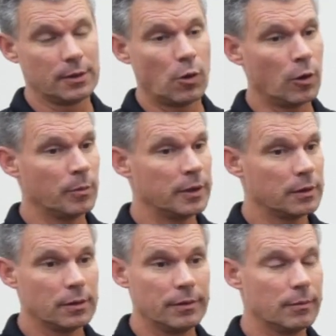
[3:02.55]

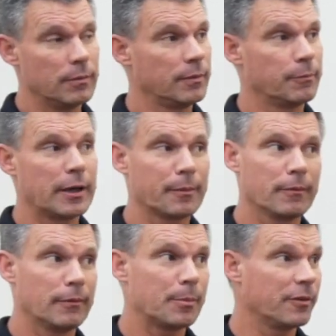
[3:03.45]
Holman, who
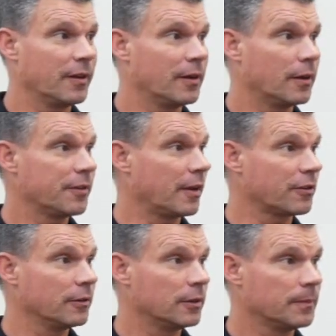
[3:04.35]
represented our
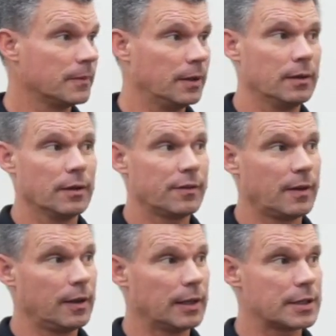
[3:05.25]
sectional in the
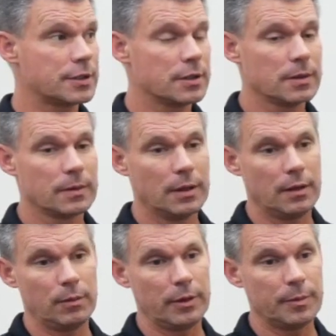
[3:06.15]
state last year, and
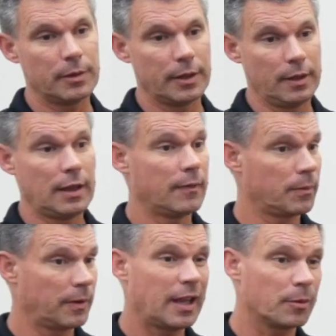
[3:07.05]
then we play. And they had
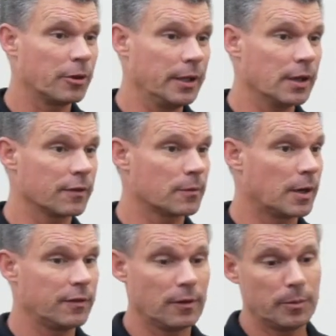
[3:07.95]
a pretty young
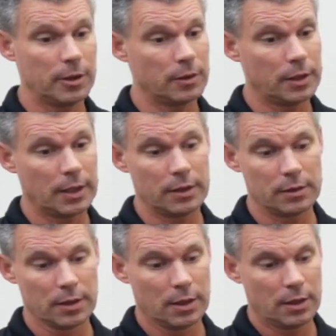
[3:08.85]
squad, so they'll be good again.
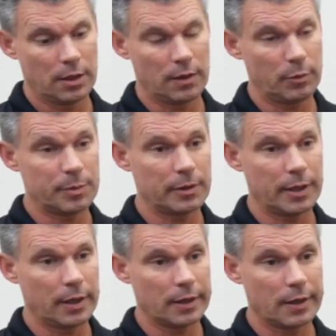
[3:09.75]
And then we
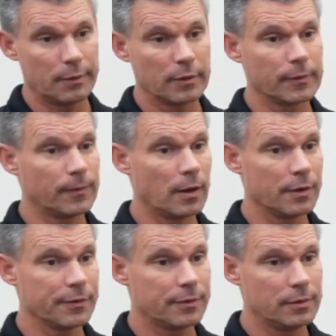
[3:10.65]
play River
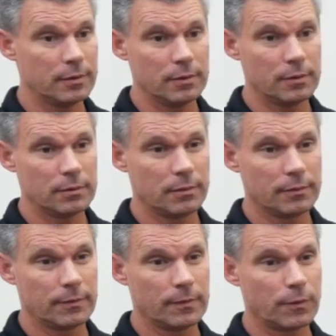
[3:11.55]
Falls, who
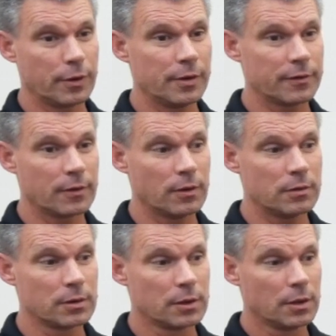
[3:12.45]
4 years
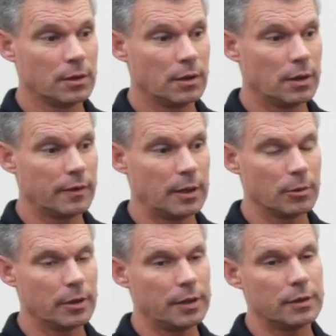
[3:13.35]
ago they
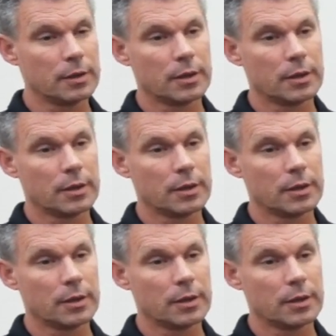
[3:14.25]
were in